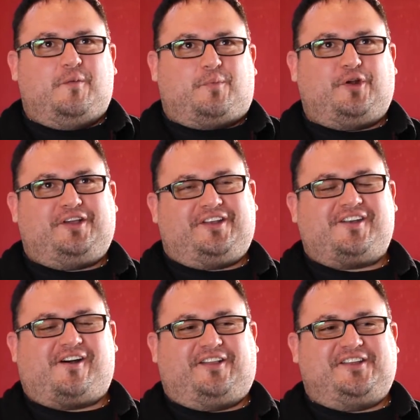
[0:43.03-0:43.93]
pretty good
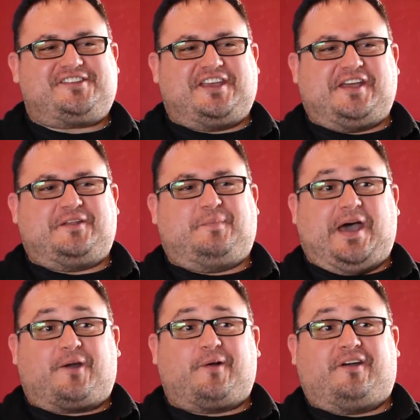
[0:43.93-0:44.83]
knowledge and
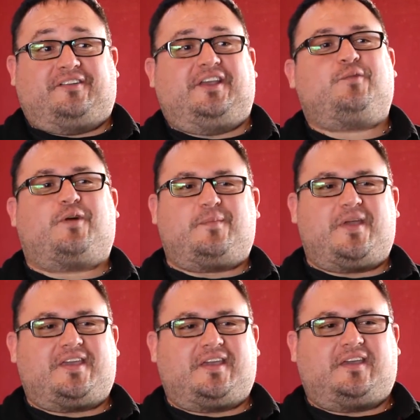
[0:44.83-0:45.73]
background in
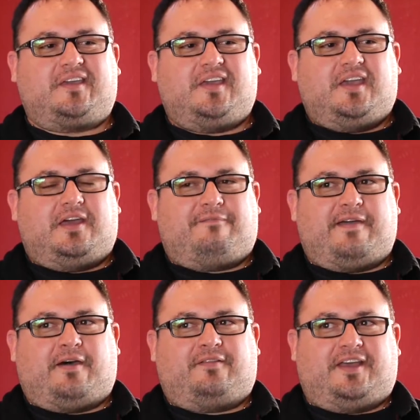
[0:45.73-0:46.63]
winemaking and
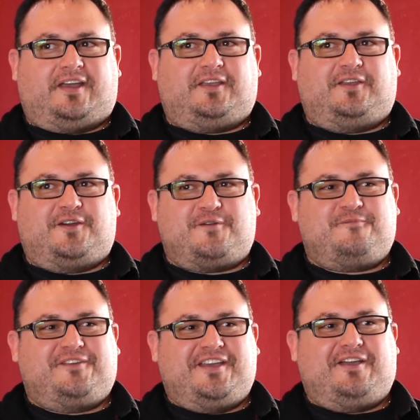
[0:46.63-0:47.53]
found that,
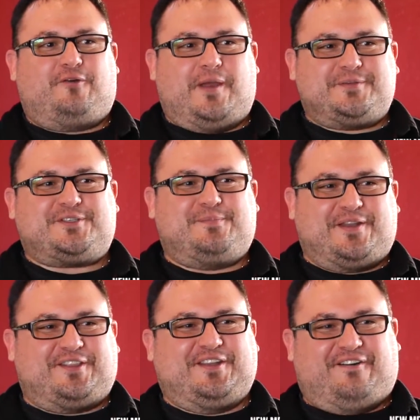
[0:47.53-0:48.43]
grapes do
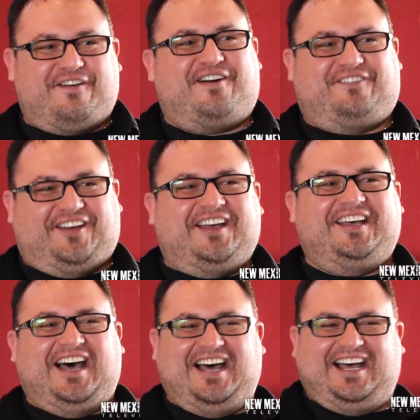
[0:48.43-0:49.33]
better than
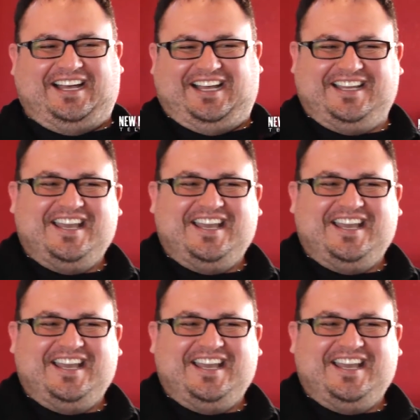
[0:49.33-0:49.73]
alfalfa.